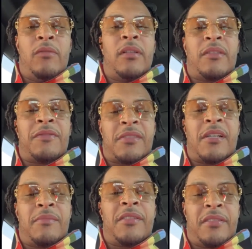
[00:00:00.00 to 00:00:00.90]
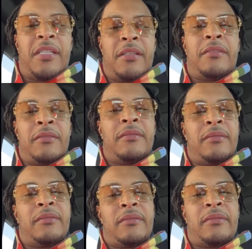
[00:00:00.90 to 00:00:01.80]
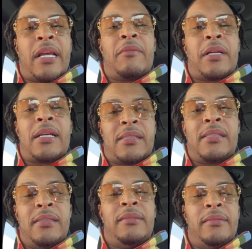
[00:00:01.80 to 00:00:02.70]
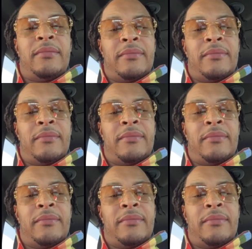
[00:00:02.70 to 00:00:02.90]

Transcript: You looking for something to steal. That what I see.